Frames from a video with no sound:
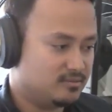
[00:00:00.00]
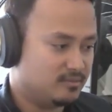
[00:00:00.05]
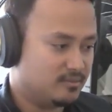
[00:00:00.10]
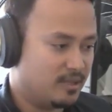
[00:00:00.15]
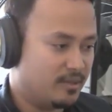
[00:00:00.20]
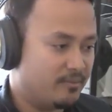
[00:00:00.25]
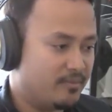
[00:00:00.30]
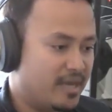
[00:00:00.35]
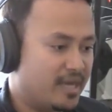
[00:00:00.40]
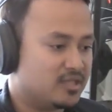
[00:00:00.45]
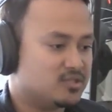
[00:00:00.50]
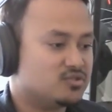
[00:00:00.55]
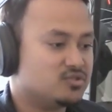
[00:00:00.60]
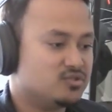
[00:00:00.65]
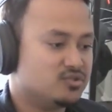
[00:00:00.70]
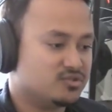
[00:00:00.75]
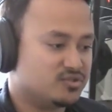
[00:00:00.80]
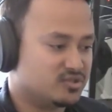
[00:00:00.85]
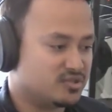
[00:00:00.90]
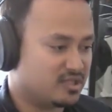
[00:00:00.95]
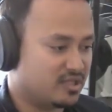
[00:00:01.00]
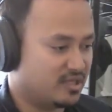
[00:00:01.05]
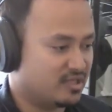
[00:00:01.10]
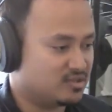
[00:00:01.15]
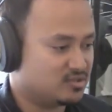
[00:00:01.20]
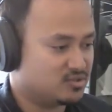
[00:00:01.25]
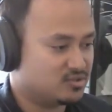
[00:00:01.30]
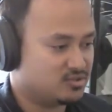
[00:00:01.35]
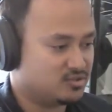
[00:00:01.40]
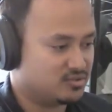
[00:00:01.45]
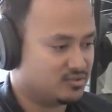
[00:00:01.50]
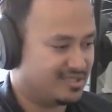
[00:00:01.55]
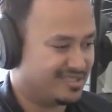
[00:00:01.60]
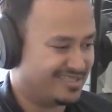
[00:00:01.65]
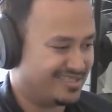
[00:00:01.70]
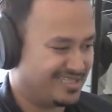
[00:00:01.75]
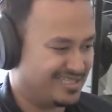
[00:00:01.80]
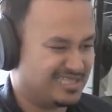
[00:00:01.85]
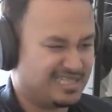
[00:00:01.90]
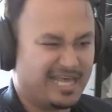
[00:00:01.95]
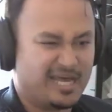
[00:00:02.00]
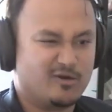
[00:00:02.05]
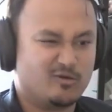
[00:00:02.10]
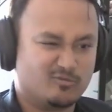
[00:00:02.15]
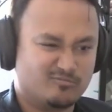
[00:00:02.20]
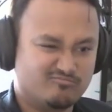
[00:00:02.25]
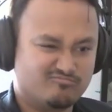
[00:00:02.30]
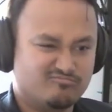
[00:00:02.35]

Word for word: Imagine your sketch like a cloud.